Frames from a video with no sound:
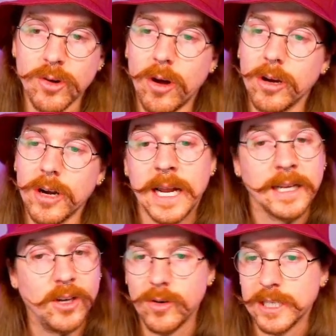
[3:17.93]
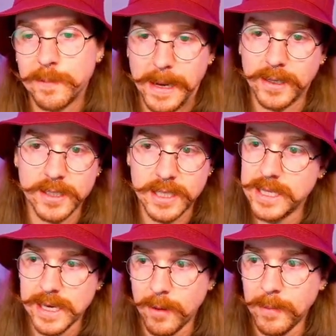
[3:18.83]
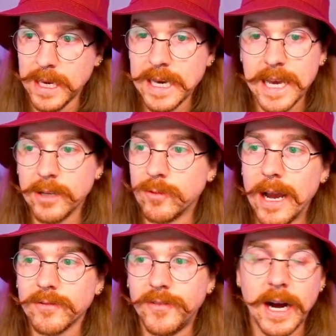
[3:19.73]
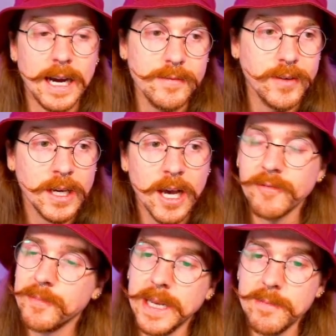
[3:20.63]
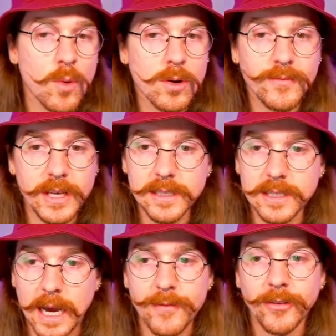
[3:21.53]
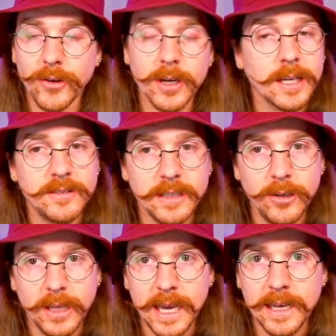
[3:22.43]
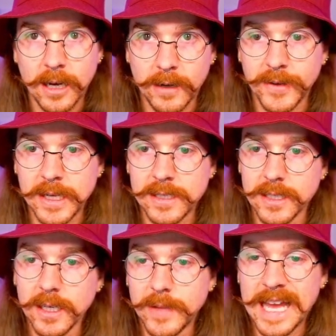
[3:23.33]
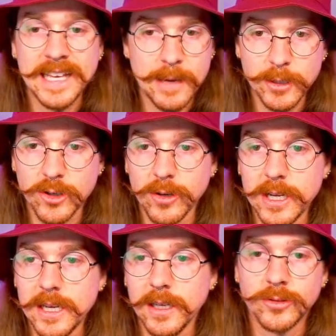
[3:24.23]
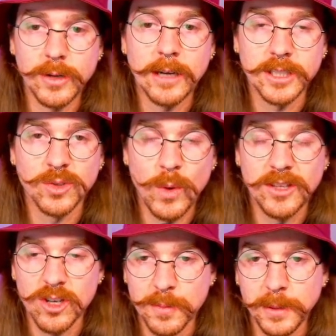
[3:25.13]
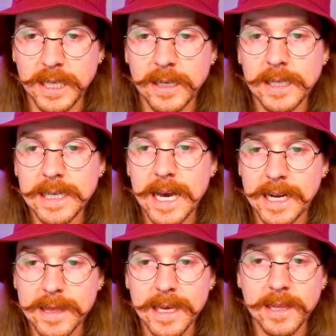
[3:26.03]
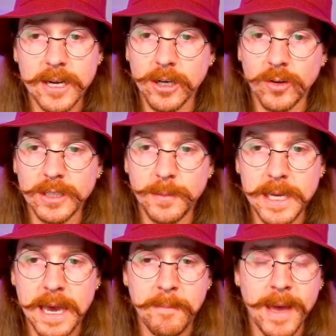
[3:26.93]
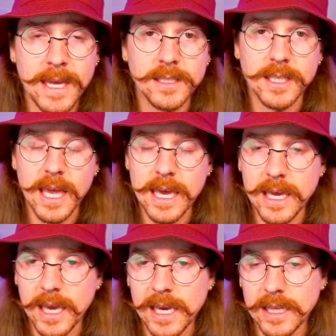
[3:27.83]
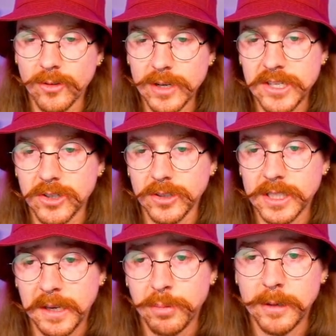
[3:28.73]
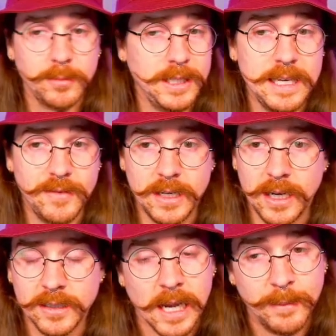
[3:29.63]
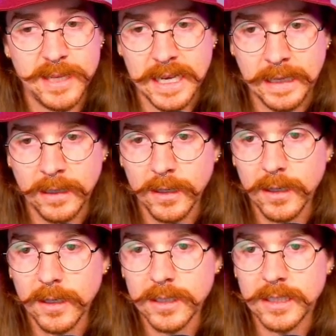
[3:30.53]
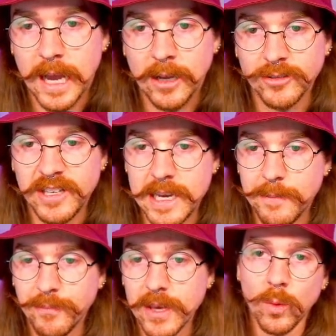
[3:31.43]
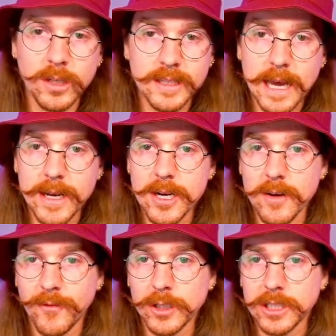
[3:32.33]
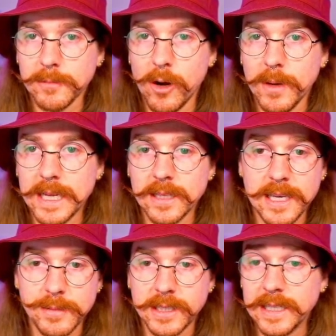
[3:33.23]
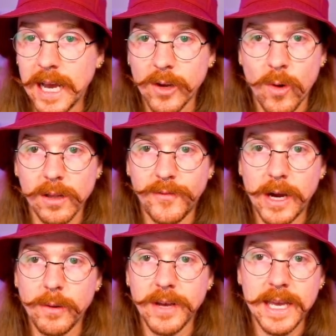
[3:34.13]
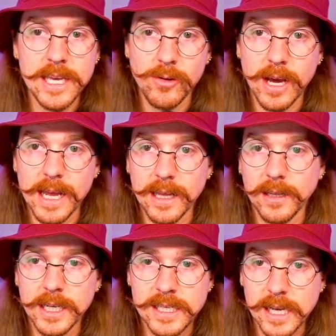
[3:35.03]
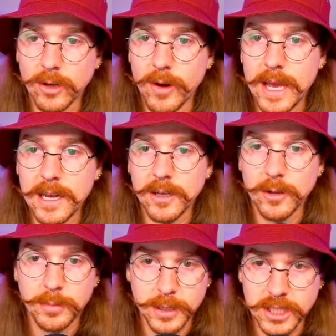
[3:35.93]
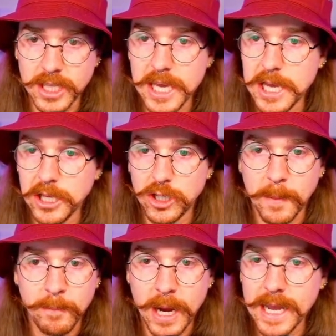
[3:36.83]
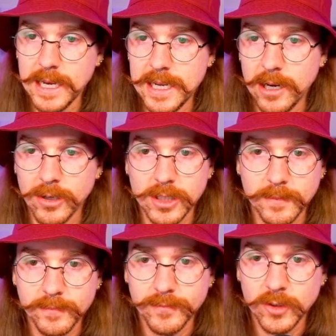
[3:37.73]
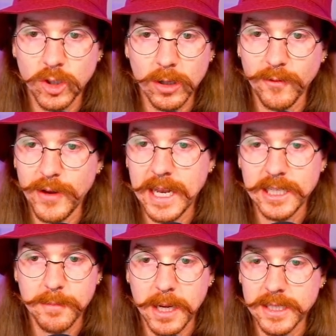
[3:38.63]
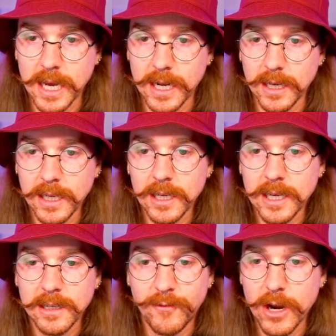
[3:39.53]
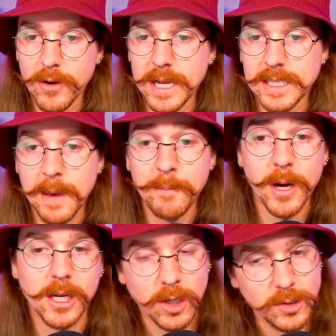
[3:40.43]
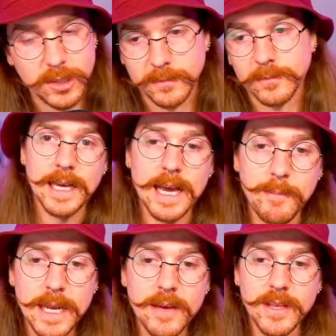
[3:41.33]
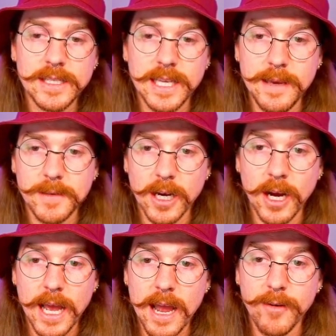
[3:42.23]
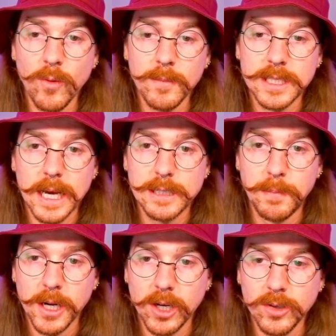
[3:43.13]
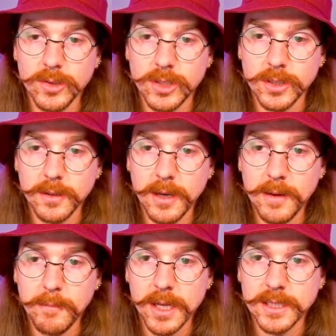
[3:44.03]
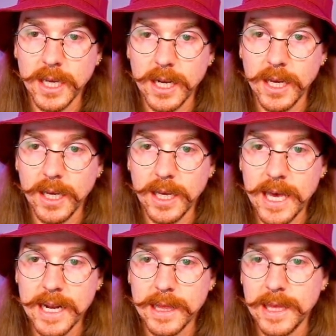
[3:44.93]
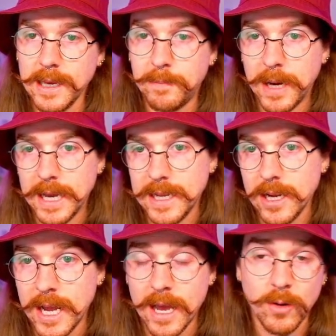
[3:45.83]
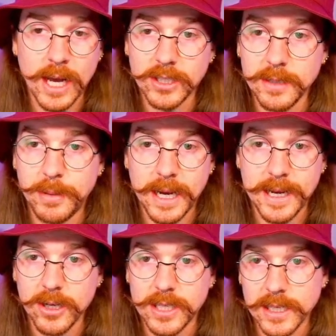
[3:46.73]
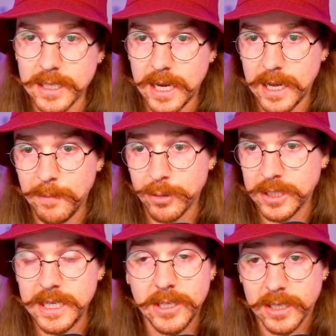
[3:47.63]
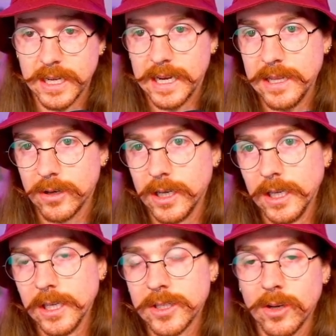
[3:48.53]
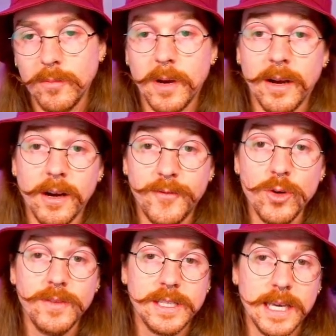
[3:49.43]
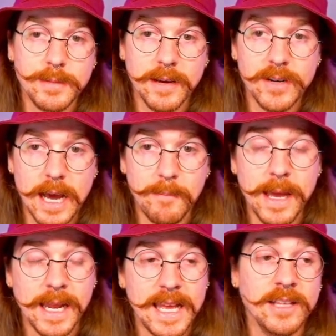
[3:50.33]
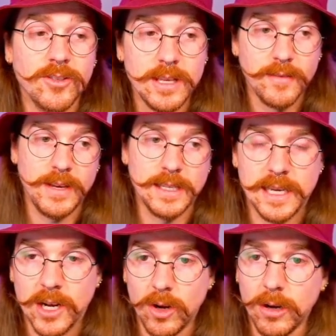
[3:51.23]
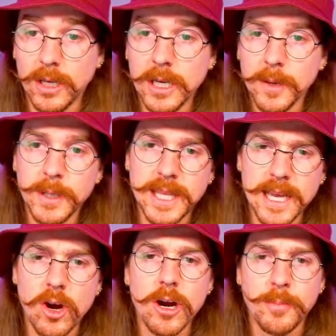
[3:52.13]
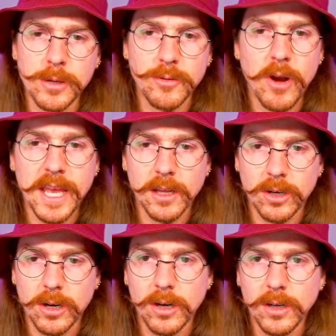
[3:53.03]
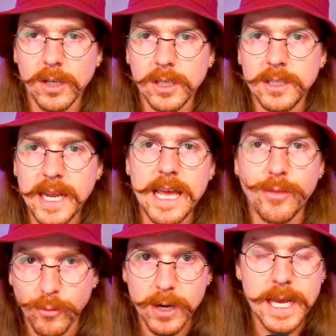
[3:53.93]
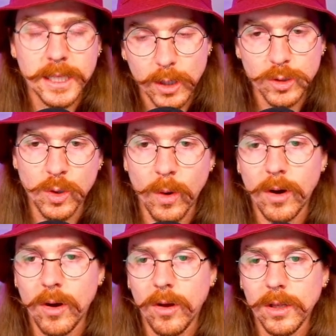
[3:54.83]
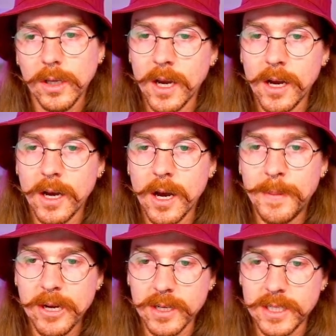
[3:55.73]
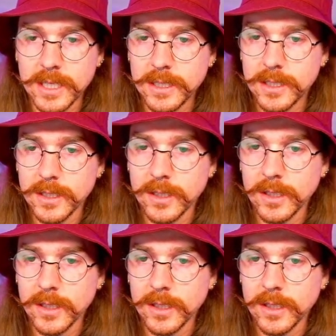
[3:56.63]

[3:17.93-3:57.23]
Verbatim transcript: stronger, and I don't expect to see them in round five of many more of these. I think they're going to continue to gain confidence and chemistry throughout this winter split, and I think they are going to be a mainstay in the regionals and probably even a top 10 style team. We'll look down here for just a moment at the teams that did not qualify. We've got E United, Accelerate, Prestige, Pioneers, Charlotte Phoenix, Monzana, Nefarious, and Buckos. And many of these teams, uh, everyone besides Buckos Manzana, and I think Pioneer, well, uh, oh, actually, Pioneers has not, and Prestige has not either. So uh, a few of these teams have not made it into the events at all, but they are pretty regular day three close qual uh, appearances.